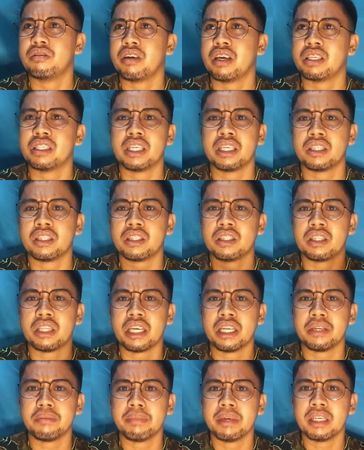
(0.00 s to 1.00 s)
is it
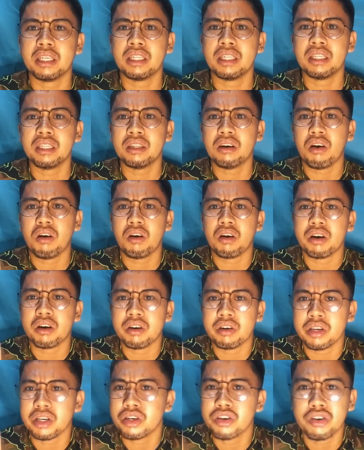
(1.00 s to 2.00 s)
in the middle
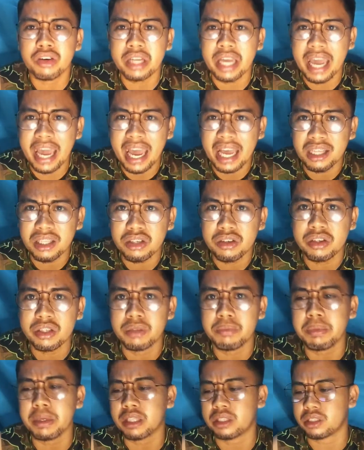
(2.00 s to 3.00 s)
or you're gonna end your
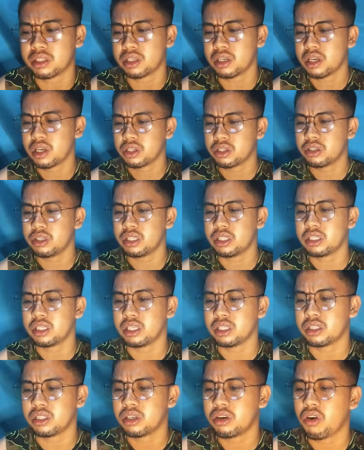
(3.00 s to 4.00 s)
speech. So that's
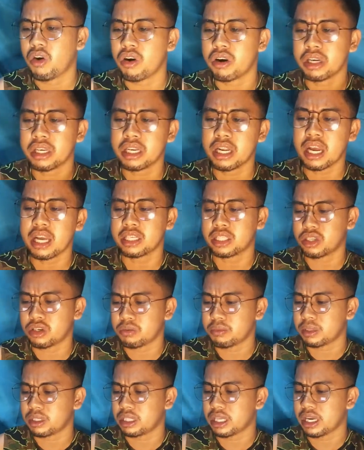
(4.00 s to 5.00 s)
it. Organize
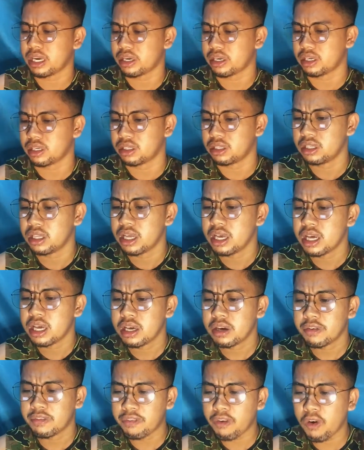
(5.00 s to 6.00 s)
your material.
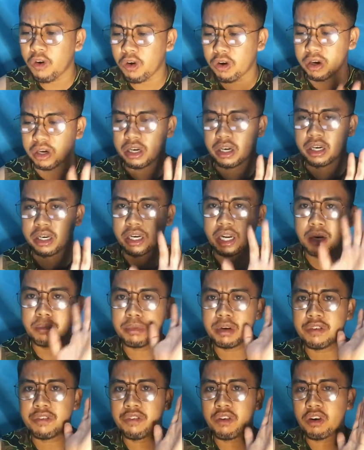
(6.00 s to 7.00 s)

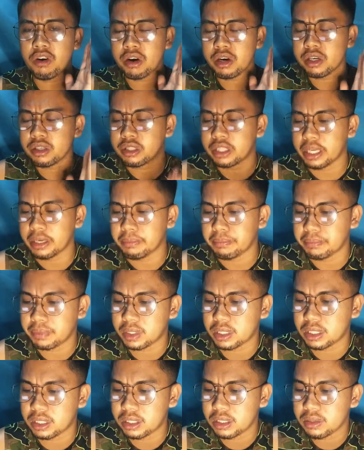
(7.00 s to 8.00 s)
Number 4
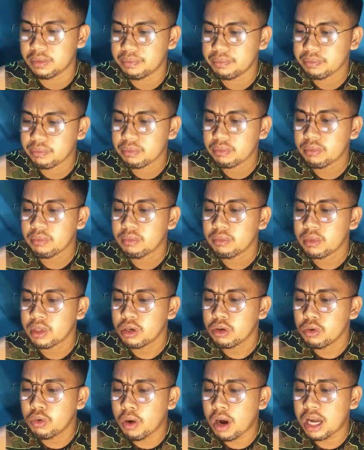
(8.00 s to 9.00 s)
tips.
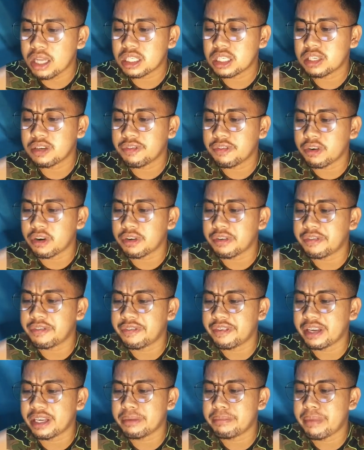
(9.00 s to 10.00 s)
Watch for
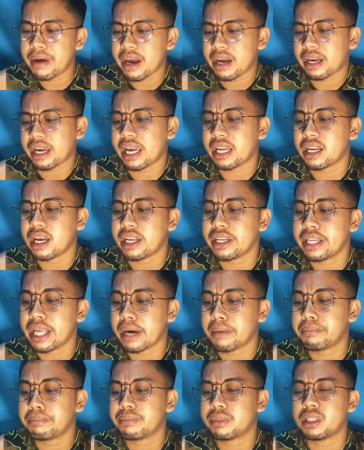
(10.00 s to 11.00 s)
feedback and
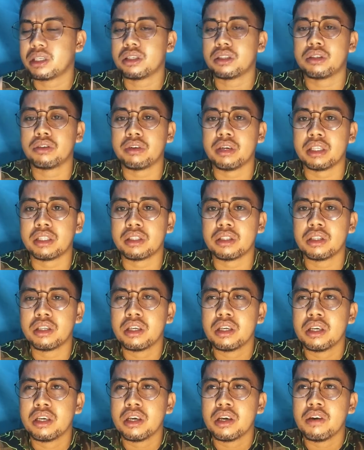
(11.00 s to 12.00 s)
adapt to it.
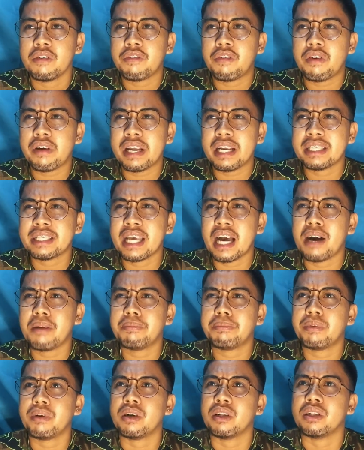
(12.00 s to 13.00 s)
For
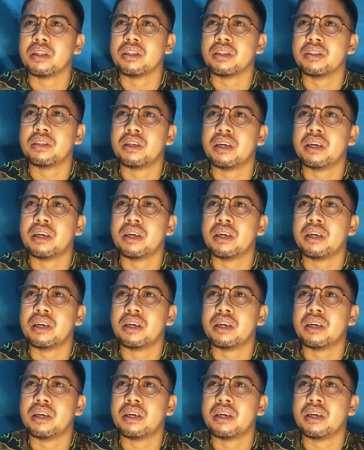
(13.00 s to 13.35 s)
example,